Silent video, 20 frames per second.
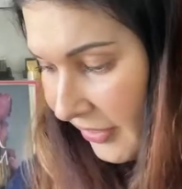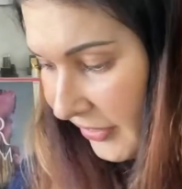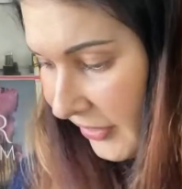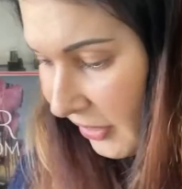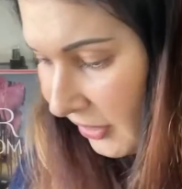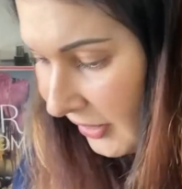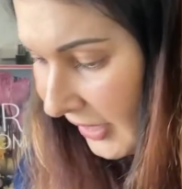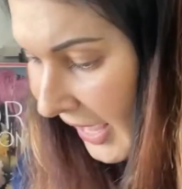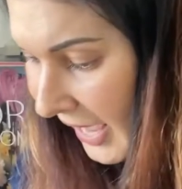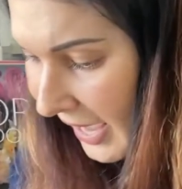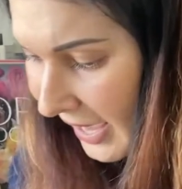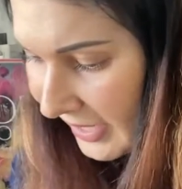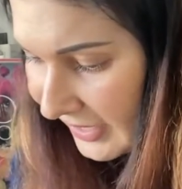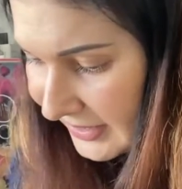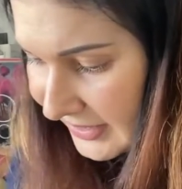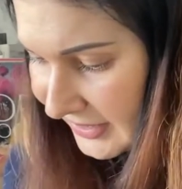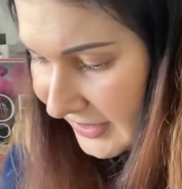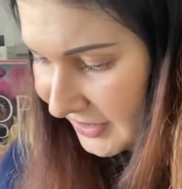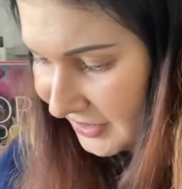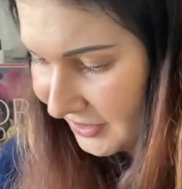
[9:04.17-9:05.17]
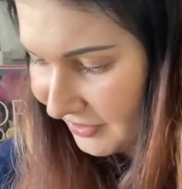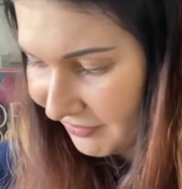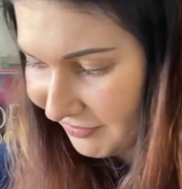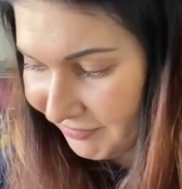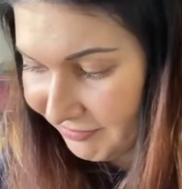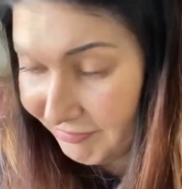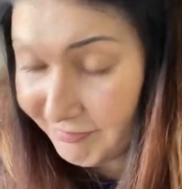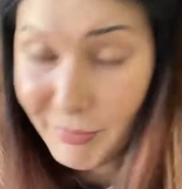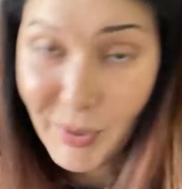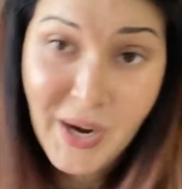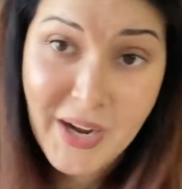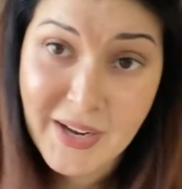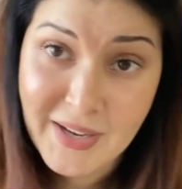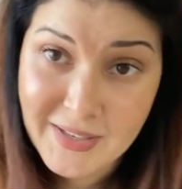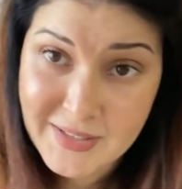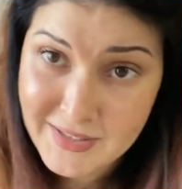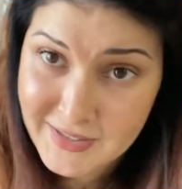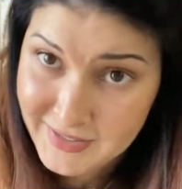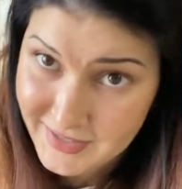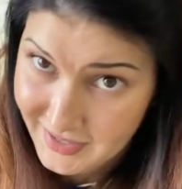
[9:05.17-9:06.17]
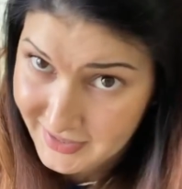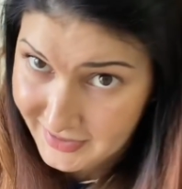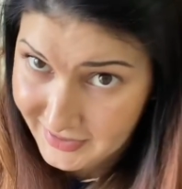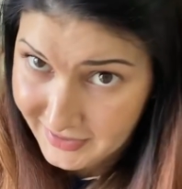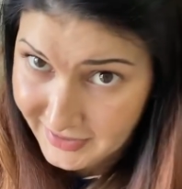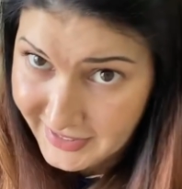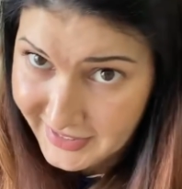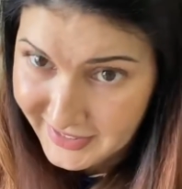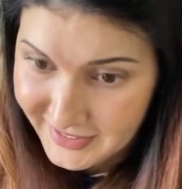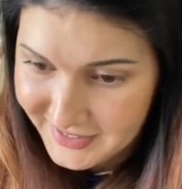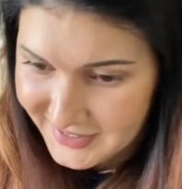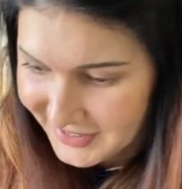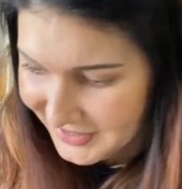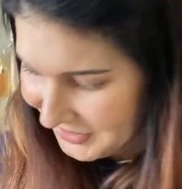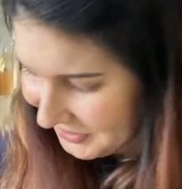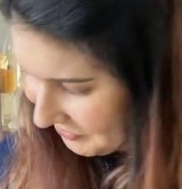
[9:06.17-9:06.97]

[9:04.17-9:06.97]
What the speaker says: the last but not least,